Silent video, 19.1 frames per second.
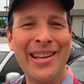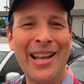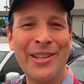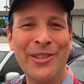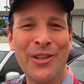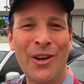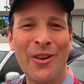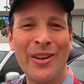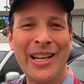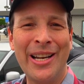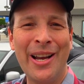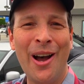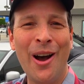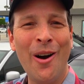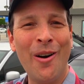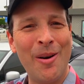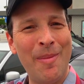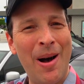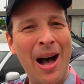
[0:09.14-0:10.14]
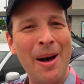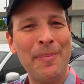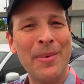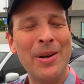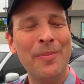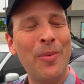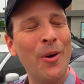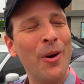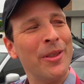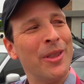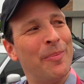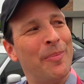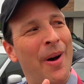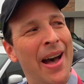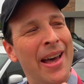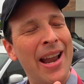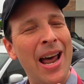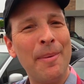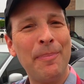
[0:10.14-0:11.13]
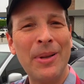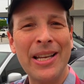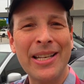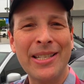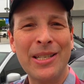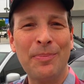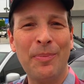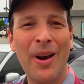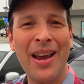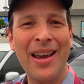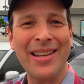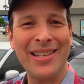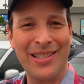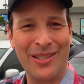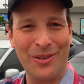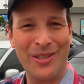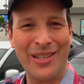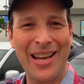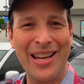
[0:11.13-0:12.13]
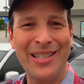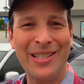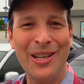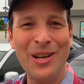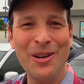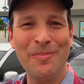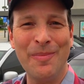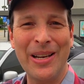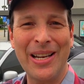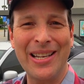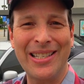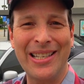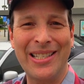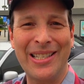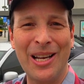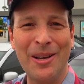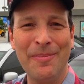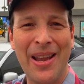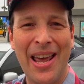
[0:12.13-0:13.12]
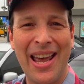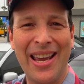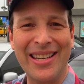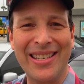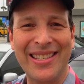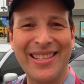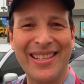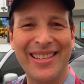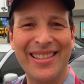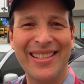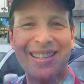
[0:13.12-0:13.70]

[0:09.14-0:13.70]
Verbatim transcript: and as you already know, I'm hopping aboard the Pineapple Express, so stay tuned because it's up next.